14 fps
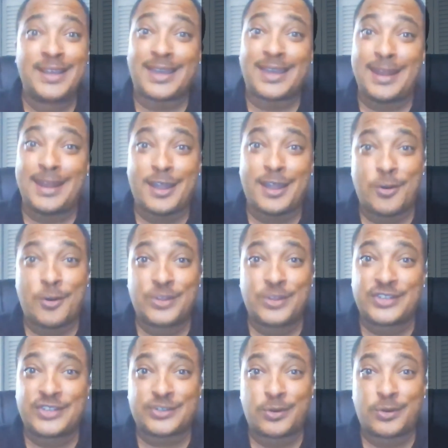Can they
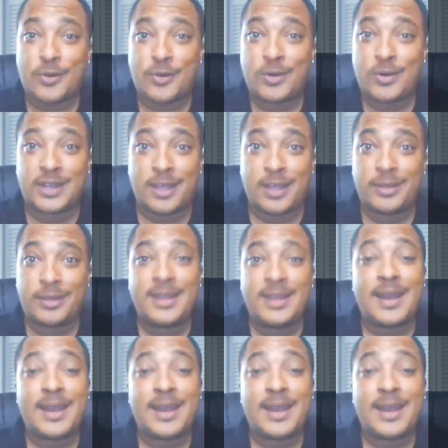coexist on the court together?